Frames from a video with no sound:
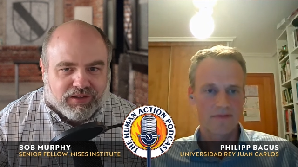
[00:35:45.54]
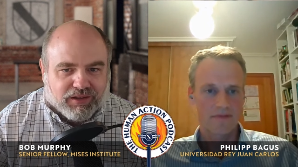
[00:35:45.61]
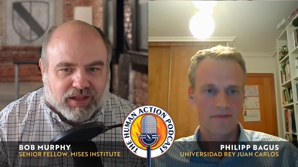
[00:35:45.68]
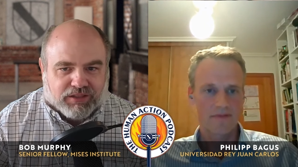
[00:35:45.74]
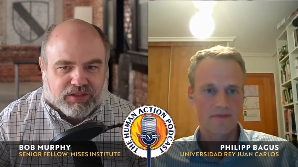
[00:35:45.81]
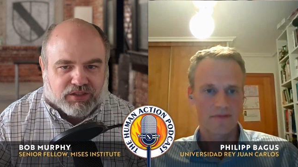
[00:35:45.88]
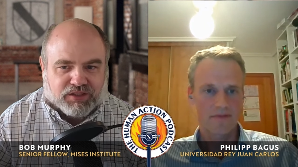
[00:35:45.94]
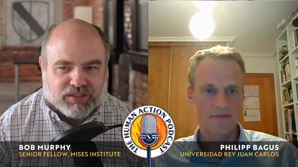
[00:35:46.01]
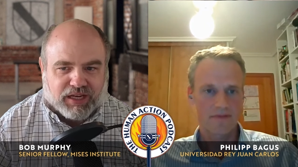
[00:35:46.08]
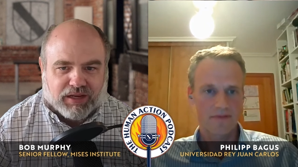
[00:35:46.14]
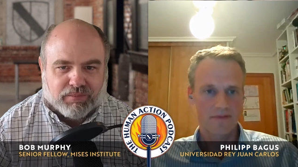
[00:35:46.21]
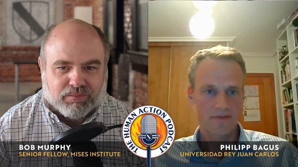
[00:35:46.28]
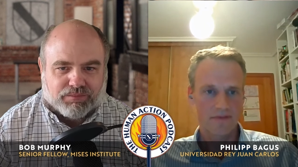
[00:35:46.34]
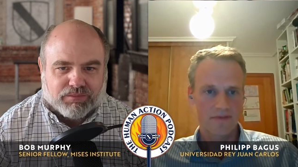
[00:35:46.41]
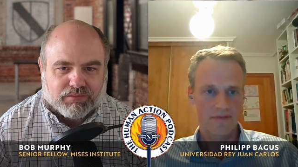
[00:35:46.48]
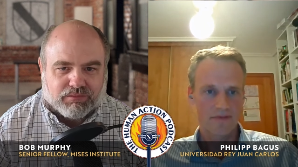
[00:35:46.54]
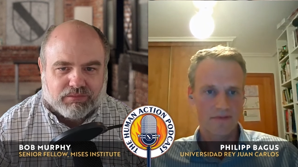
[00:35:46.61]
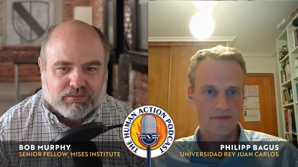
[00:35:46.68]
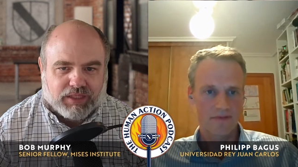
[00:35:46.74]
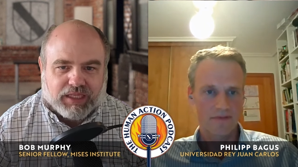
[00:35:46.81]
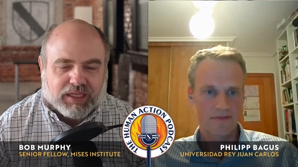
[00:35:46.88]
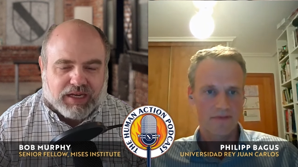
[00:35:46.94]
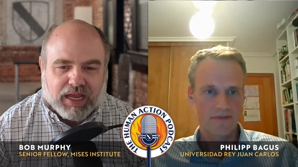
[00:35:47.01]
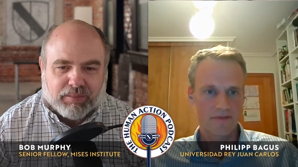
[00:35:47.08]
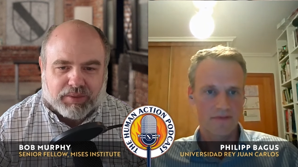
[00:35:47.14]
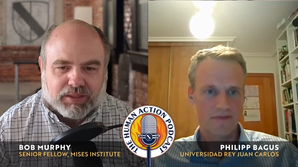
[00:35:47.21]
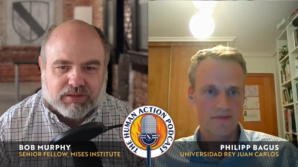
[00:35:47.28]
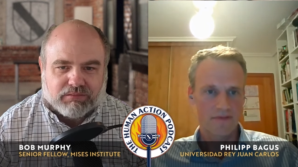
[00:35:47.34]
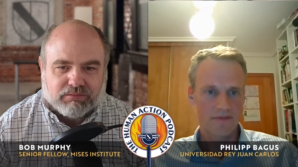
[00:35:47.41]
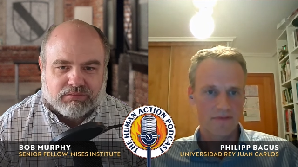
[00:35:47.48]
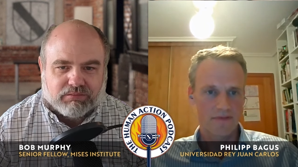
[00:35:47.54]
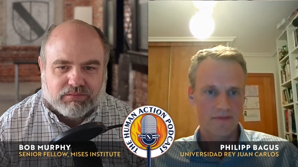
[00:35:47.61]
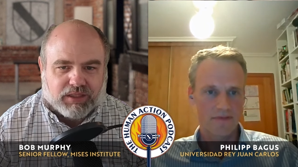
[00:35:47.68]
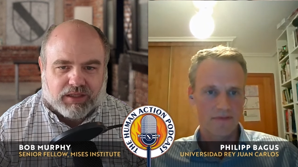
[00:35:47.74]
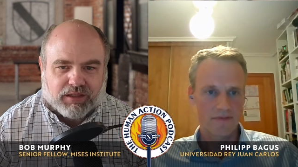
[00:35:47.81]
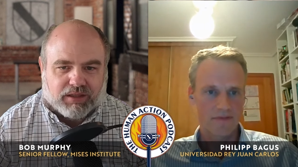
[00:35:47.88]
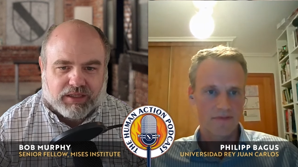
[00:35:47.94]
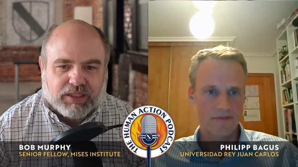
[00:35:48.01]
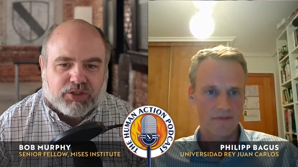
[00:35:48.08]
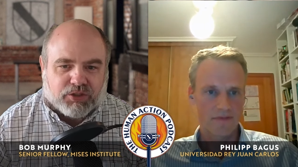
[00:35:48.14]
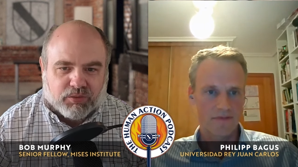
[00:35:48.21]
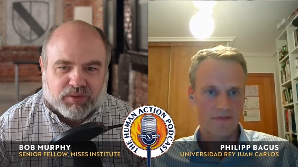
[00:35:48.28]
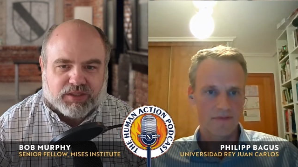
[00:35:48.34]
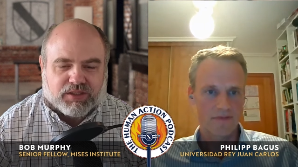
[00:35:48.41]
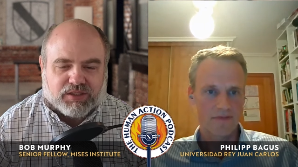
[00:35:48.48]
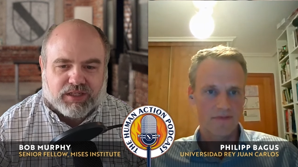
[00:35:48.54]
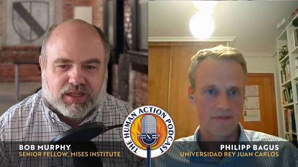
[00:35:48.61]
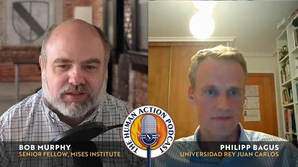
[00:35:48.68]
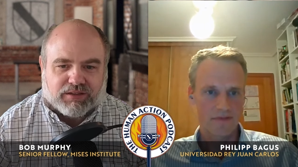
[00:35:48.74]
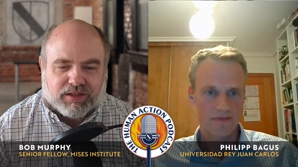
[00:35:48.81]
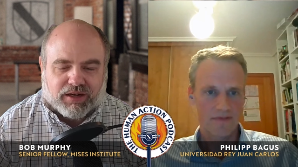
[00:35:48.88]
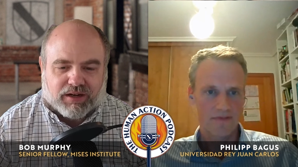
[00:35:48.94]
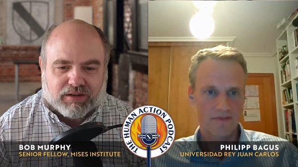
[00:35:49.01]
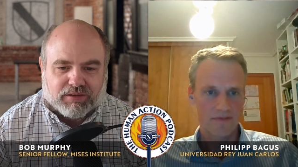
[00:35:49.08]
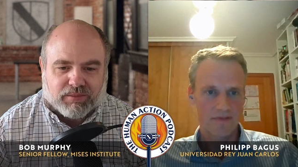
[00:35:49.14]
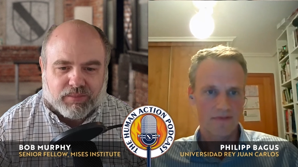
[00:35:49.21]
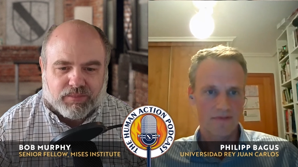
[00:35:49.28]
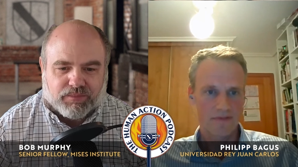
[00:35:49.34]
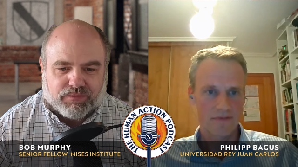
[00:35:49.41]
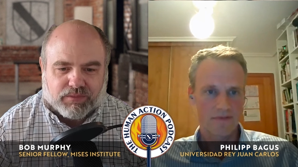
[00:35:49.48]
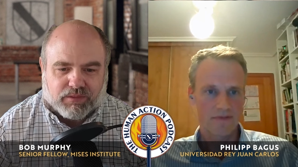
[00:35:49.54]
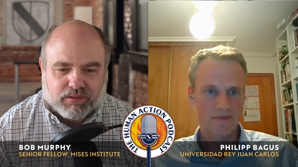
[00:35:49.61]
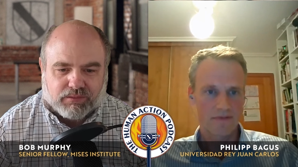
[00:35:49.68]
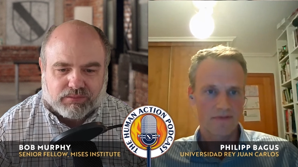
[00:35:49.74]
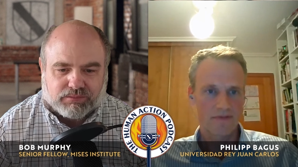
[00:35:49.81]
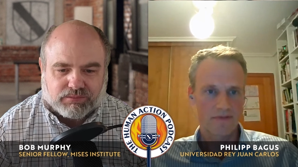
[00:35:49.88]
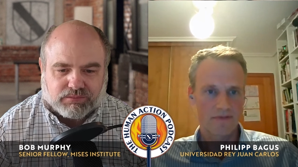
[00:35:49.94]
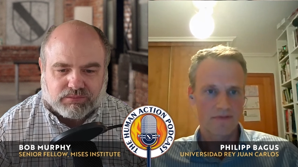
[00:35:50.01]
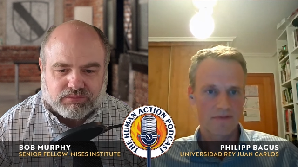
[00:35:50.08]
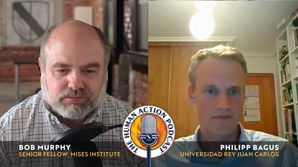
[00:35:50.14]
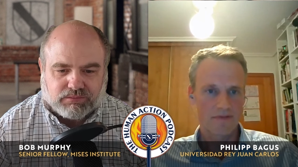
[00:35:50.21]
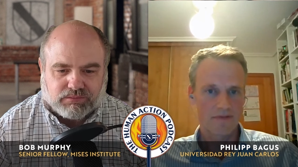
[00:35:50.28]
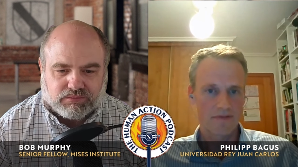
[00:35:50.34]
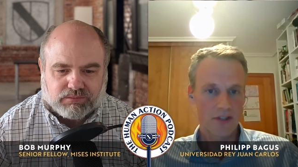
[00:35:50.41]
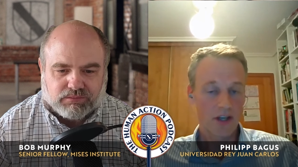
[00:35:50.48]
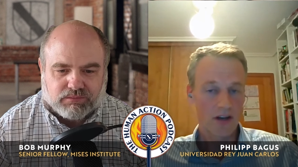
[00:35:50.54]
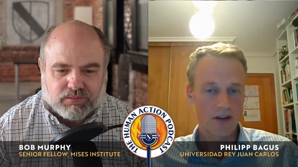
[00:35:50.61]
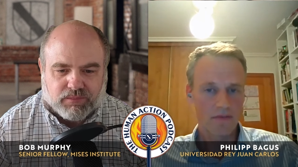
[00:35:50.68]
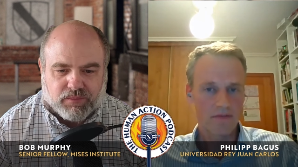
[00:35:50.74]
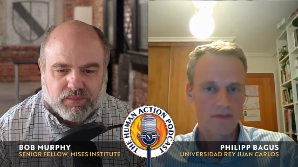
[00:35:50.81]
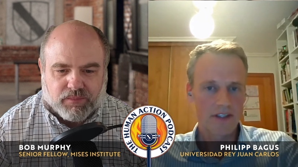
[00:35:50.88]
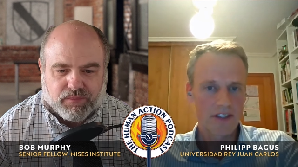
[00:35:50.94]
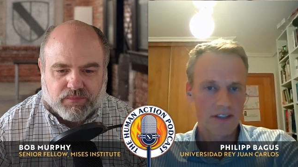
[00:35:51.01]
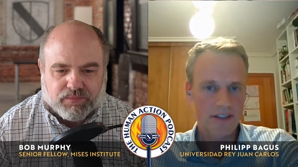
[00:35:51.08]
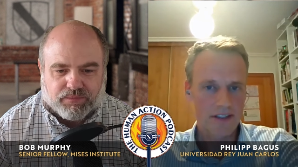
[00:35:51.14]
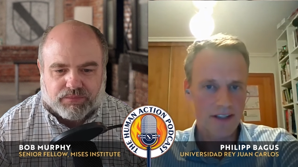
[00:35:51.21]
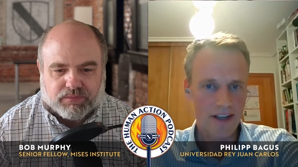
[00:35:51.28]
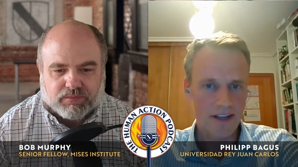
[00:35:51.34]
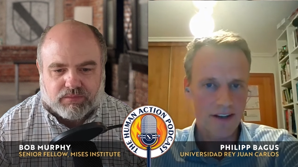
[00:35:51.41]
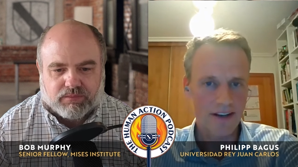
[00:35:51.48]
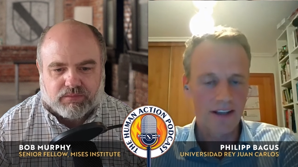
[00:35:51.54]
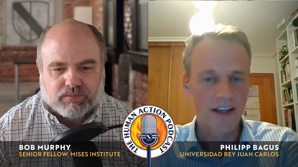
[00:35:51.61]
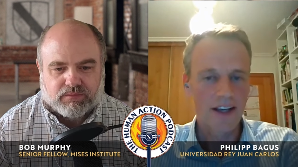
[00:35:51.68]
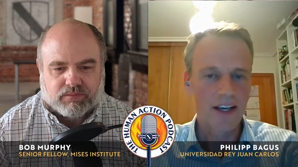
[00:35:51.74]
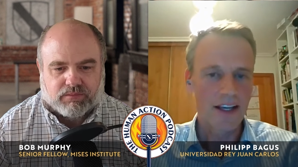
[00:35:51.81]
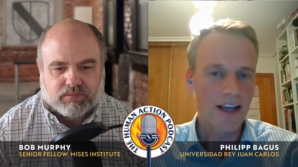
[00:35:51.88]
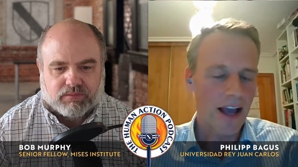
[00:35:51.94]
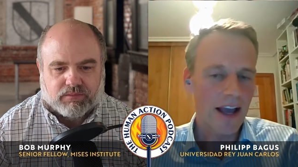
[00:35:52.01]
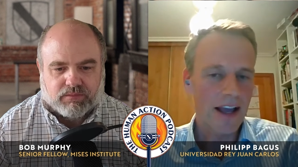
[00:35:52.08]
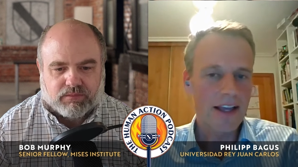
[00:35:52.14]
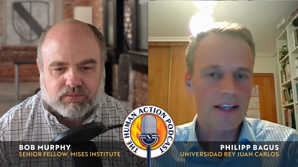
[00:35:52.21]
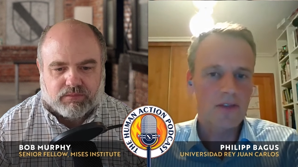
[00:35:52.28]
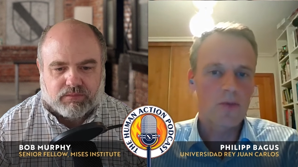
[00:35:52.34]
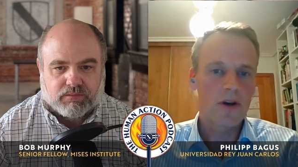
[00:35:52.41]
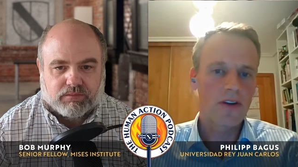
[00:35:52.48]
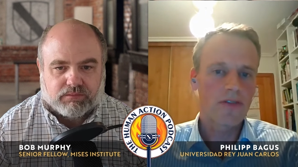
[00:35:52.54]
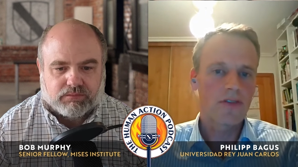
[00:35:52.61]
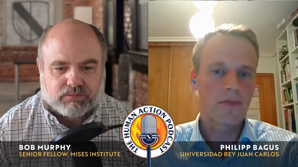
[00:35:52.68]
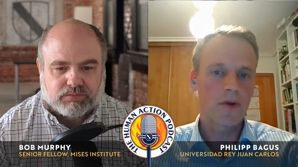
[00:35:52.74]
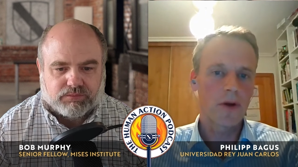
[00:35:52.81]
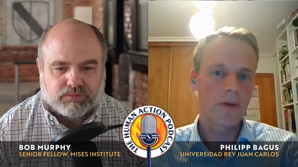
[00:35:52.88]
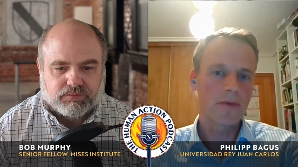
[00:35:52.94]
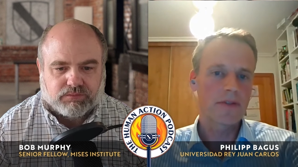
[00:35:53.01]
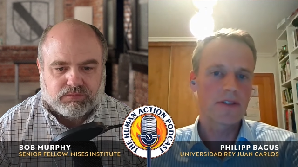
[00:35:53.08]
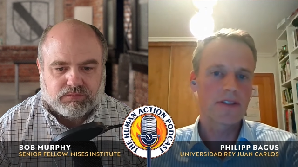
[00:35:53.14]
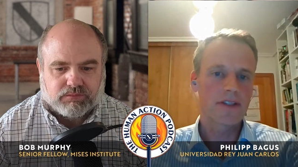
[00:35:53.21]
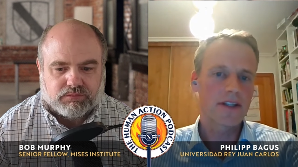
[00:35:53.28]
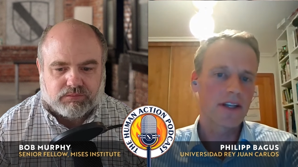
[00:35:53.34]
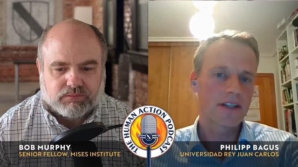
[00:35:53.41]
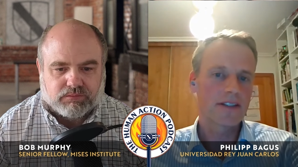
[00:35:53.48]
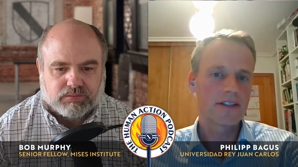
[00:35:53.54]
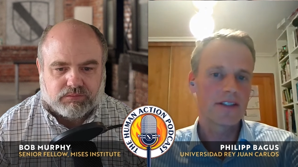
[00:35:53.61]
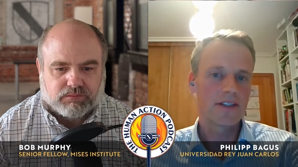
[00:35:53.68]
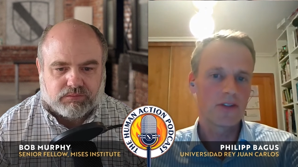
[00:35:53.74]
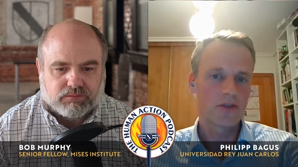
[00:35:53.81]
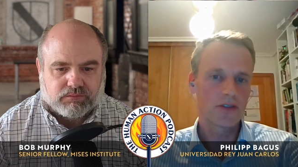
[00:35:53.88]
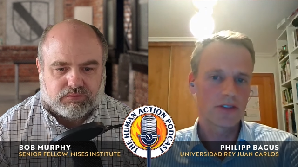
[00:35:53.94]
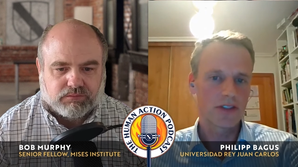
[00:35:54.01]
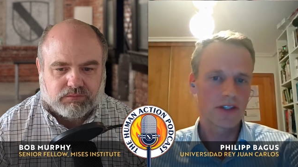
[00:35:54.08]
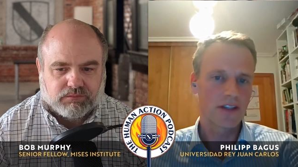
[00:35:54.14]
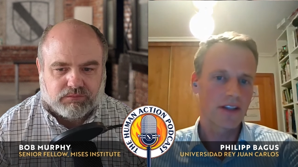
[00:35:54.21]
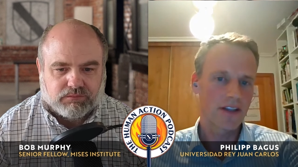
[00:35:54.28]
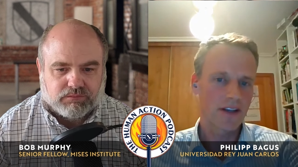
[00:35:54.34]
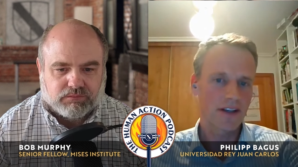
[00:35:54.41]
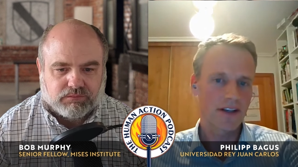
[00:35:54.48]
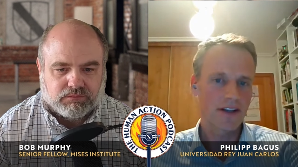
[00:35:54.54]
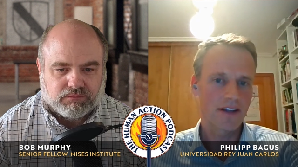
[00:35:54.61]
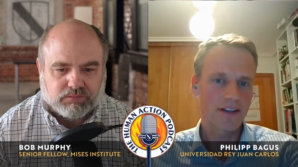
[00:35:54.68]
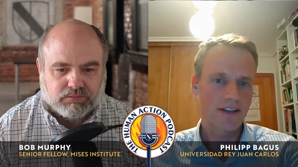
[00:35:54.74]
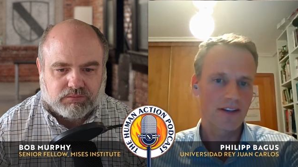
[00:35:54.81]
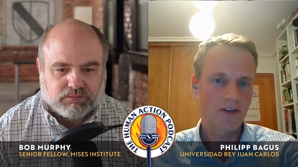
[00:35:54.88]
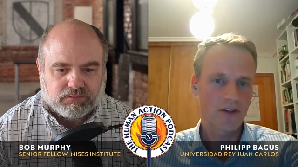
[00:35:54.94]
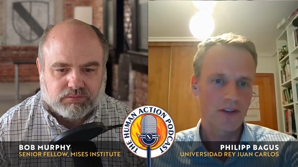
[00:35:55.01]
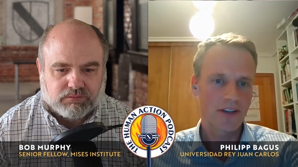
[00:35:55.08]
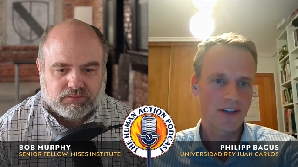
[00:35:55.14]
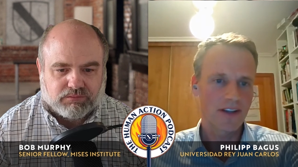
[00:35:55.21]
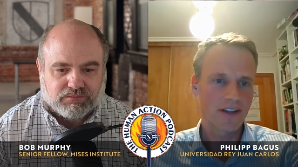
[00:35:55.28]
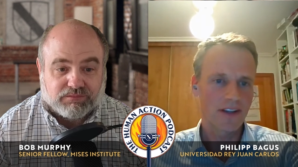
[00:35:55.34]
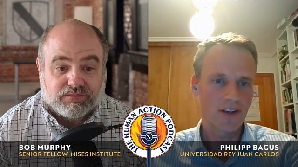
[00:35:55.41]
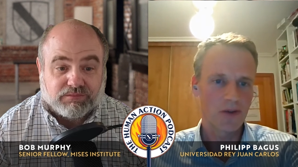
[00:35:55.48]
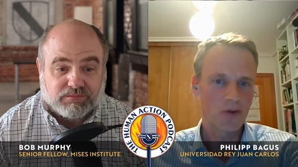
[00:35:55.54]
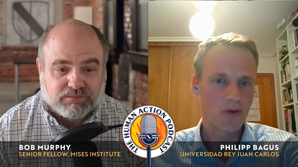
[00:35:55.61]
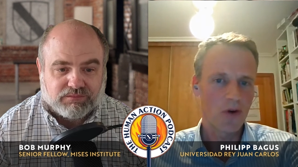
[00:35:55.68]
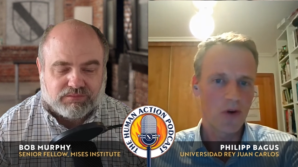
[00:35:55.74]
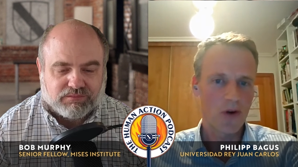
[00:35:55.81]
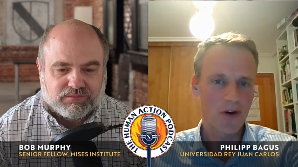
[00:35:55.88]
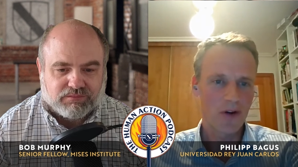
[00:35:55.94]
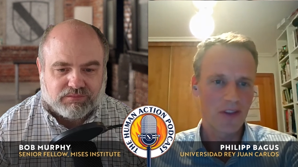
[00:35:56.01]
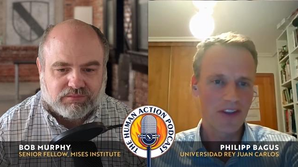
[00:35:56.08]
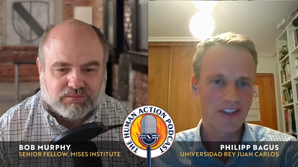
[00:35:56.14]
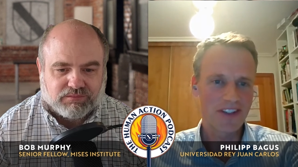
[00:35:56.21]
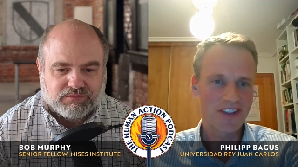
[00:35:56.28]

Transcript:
Speaker 1: it's the same economic uh, issue at stake there.
Speaker 2: Yeah, yes, exactly. Yeah, I guess one of the problems is that I see you sitting there and I think, okay, you know all this,